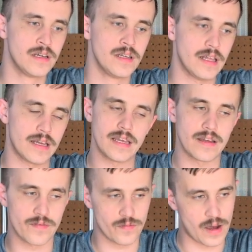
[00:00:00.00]
like,
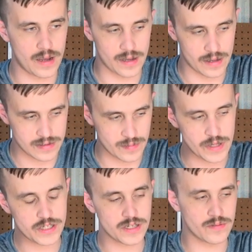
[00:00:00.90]
again, as I
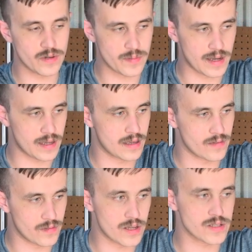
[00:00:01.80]
mentioned in one of my
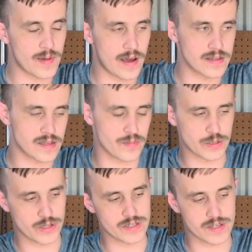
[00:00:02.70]
videos about how I set up my
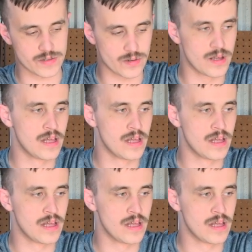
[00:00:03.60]
training schedule,